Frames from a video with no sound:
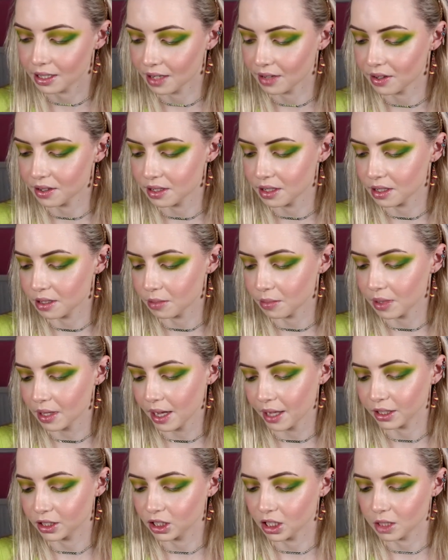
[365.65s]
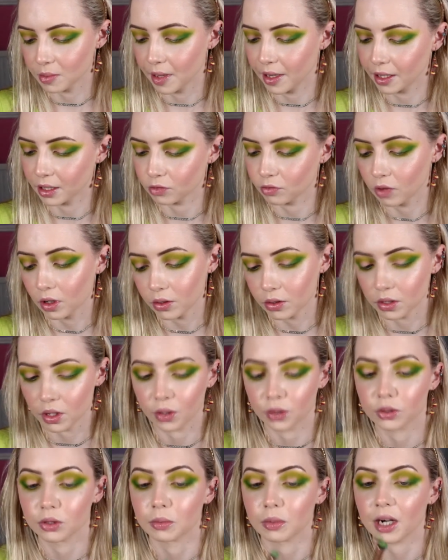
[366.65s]
And this is a BH Cosmetics Rose
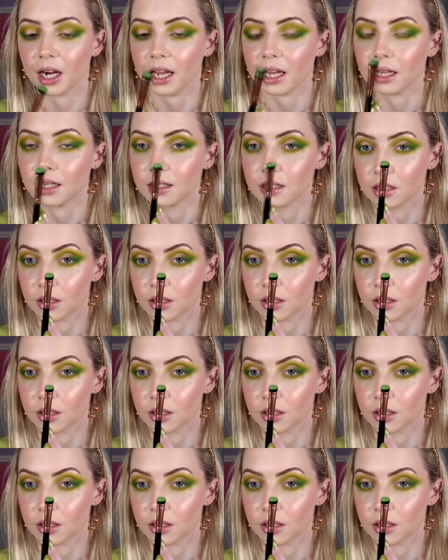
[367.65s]
Gold number 8.